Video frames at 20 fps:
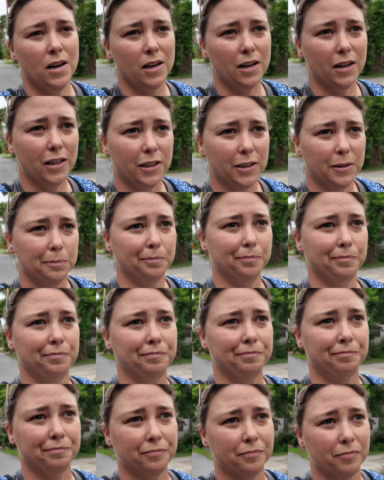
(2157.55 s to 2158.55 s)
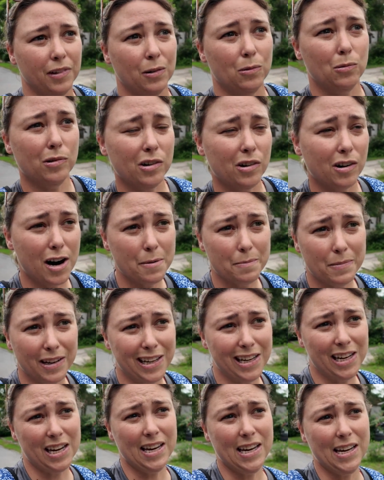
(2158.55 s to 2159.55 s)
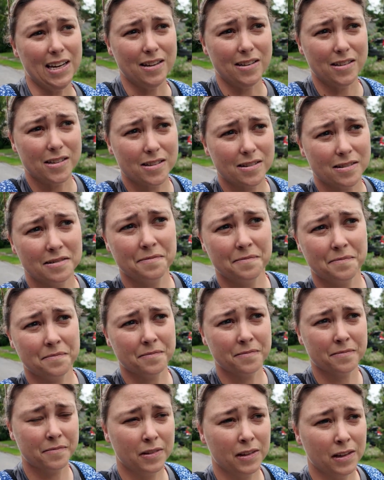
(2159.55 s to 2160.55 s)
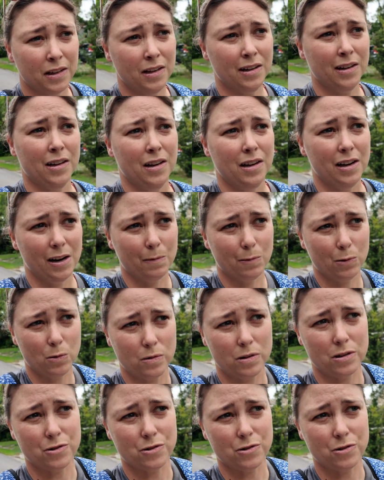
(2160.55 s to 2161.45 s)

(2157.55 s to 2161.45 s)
I'm going to grab my keys and we're going